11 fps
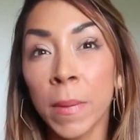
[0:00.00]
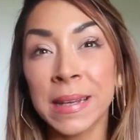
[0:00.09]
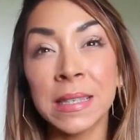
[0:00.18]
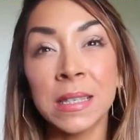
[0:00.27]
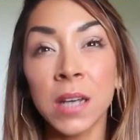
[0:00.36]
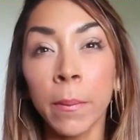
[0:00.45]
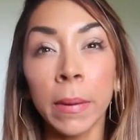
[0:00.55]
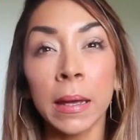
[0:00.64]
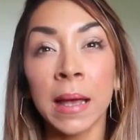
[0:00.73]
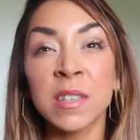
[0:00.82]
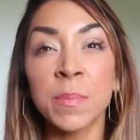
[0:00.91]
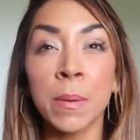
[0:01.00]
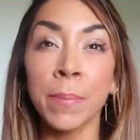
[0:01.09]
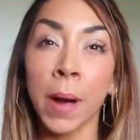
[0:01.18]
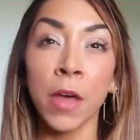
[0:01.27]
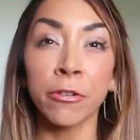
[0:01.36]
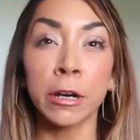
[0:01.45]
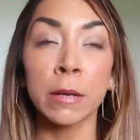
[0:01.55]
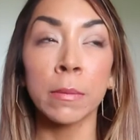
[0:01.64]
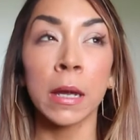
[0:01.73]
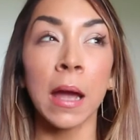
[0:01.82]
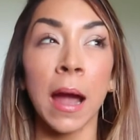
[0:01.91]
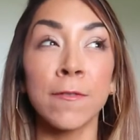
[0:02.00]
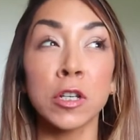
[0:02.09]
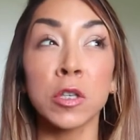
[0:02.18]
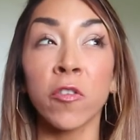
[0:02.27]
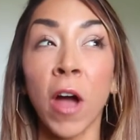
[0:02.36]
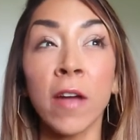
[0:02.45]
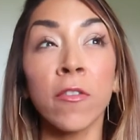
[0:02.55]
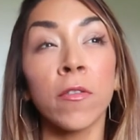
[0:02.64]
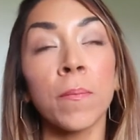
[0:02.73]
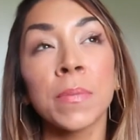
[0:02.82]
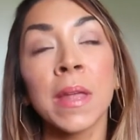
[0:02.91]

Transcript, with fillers: My stomach has been bothering me. I just, I've,